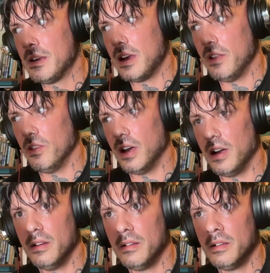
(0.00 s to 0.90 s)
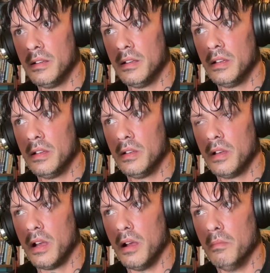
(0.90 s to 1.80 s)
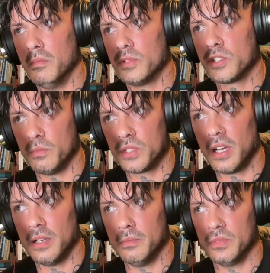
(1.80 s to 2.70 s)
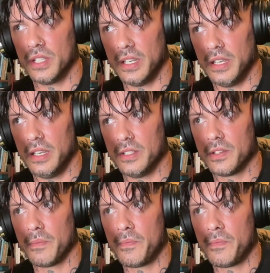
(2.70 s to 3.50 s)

and that sometimes it is